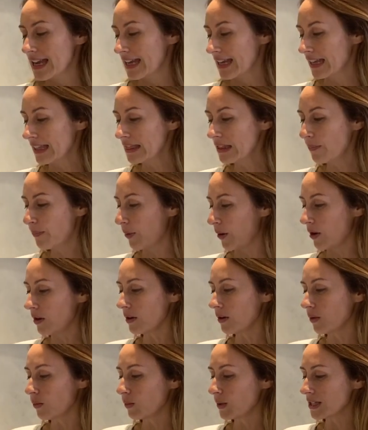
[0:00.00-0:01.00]
In the
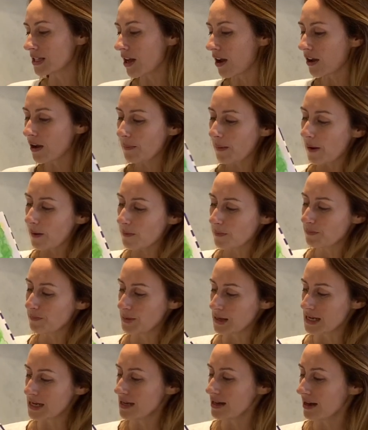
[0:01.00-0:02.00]
book, we talk about
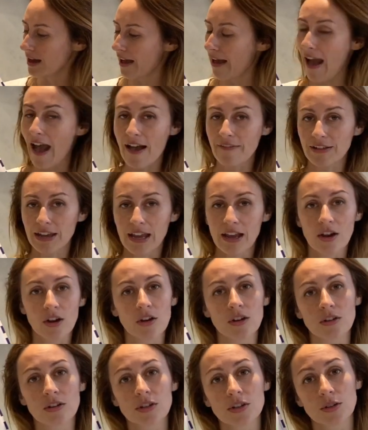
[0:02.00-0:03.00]
B having
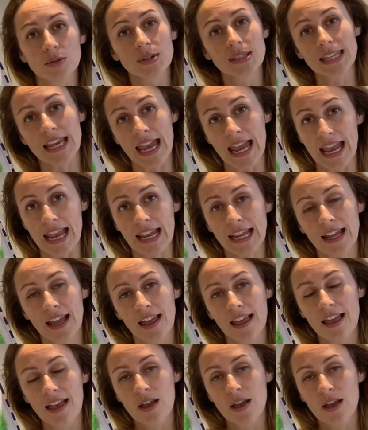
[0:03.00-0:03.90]
her goûter,